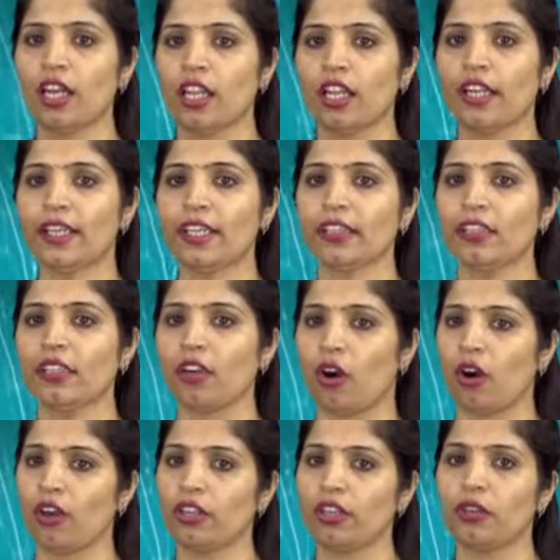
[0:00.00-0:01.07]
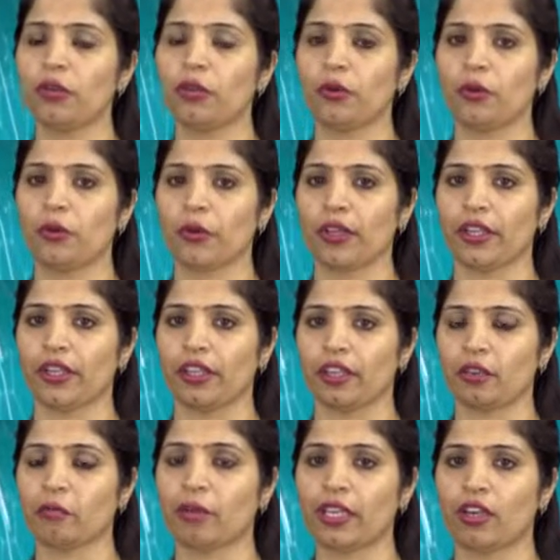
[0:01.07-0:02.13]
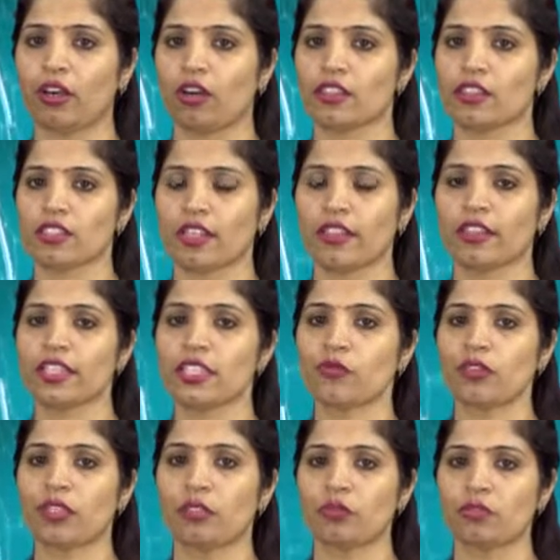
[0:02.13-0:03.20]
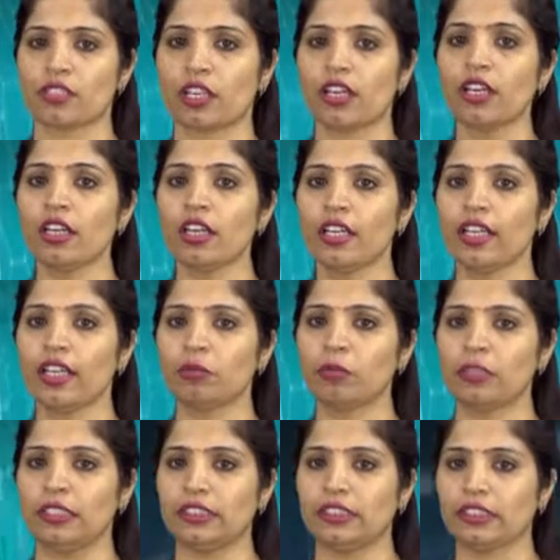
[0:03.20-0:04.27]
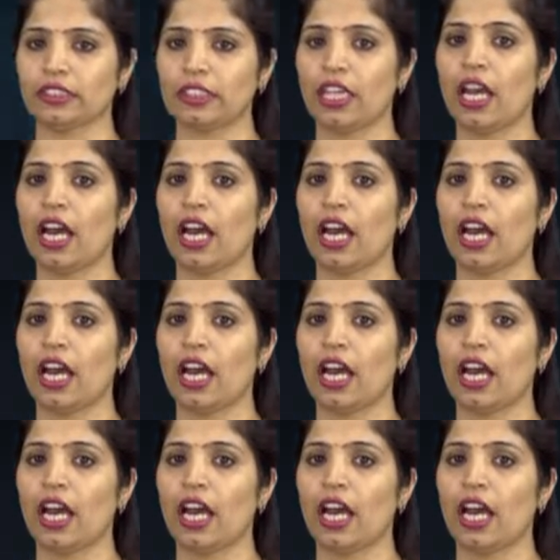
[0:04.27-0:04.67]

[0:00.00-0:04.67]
little or no training because in this we use the tables.